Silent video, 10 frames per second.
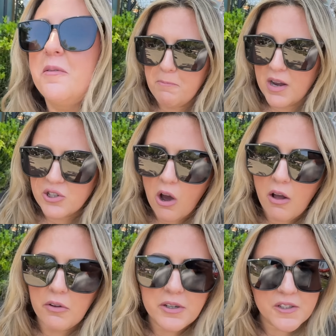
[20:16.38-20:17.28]
My
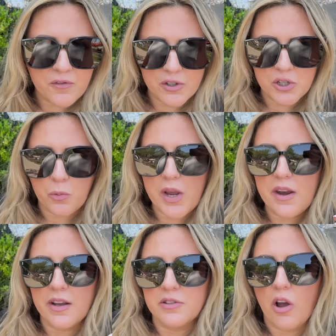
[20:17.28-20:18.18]
tolerance for sweet
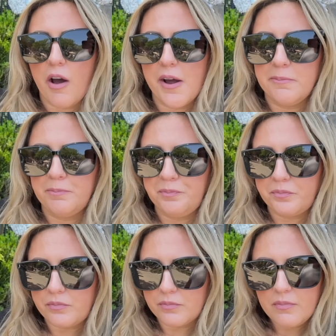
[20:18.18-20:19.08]
has gone.
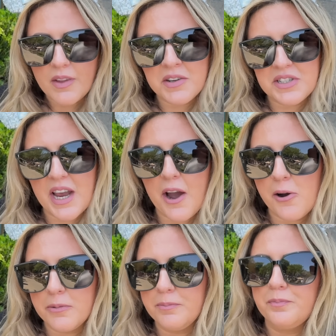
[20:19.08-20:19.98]
It's
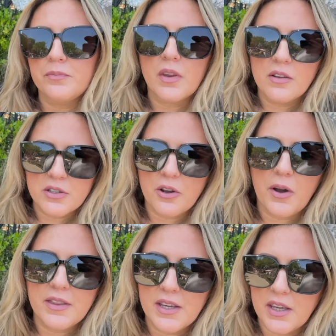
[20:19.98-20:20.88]
down. Changed, yeah. So
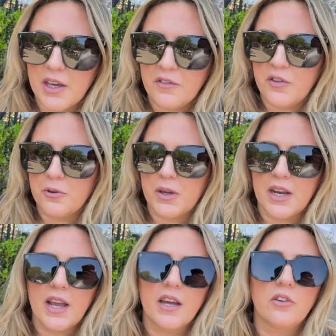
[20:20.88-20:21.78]
I think if you can
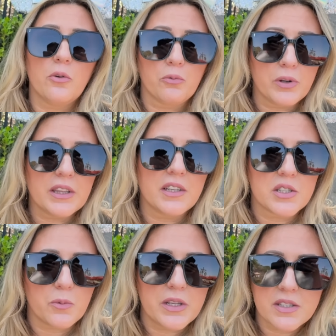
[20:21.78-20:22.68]
handle really
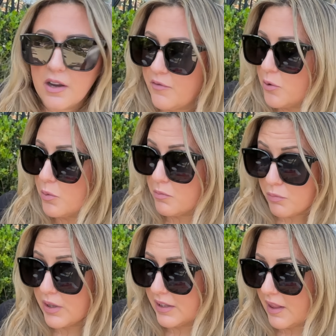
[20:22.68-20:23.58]
sweet stuff, you would
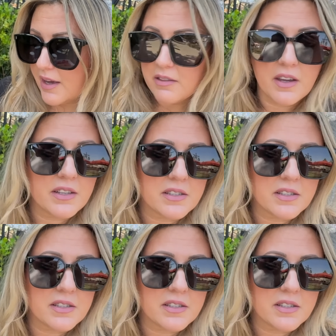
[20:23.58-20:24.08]
really like this.